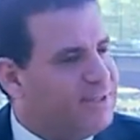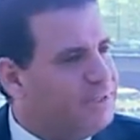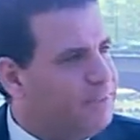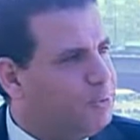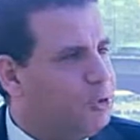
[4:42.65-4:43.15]

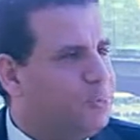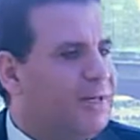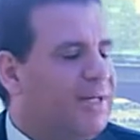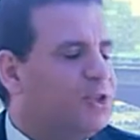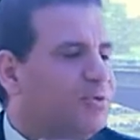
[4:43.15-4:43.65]
step should
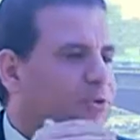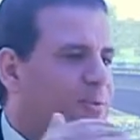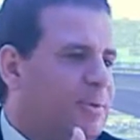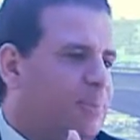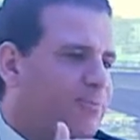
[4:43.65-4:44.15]
be launched
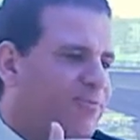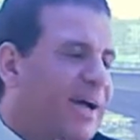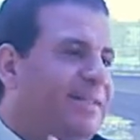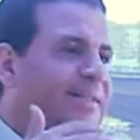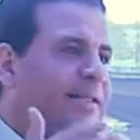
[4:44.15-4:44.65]
from the
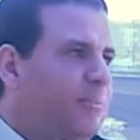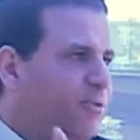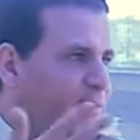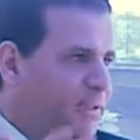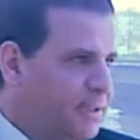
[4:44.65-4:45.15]
fighting
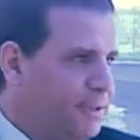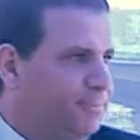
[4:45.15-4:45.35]
poverty.